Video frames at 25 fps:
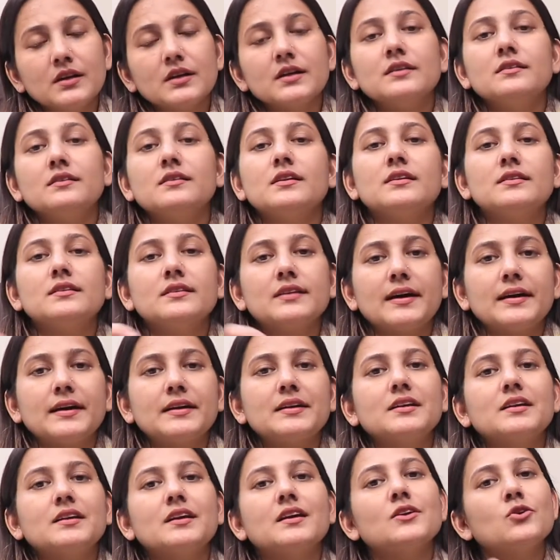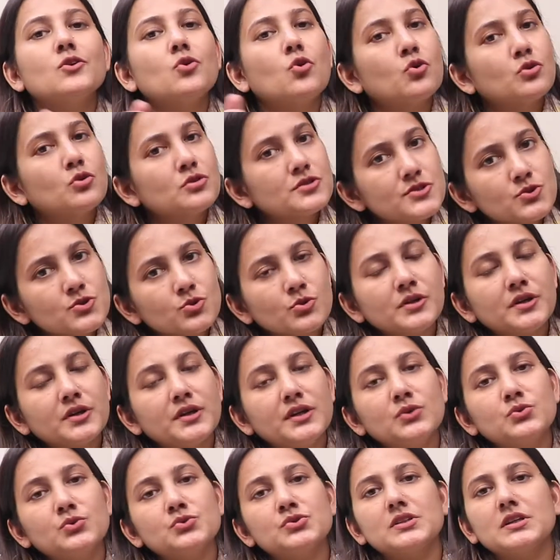then that can also
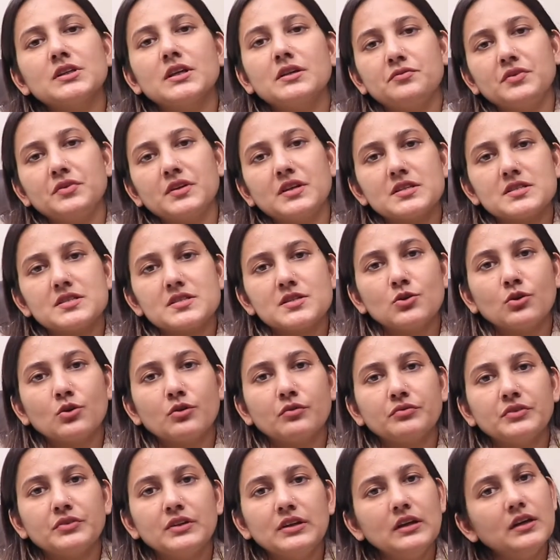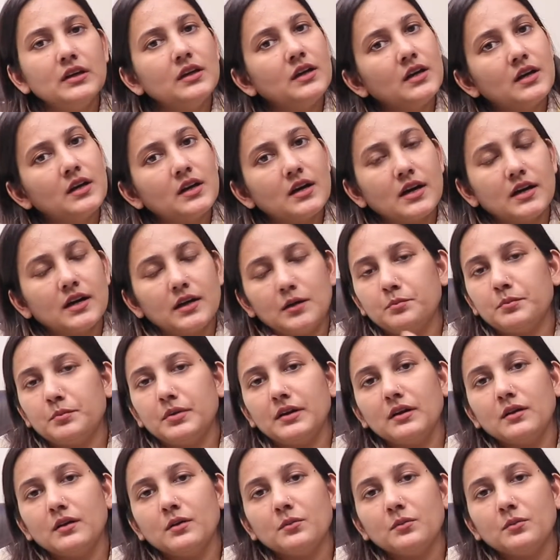reduce the efficacy of the I pill.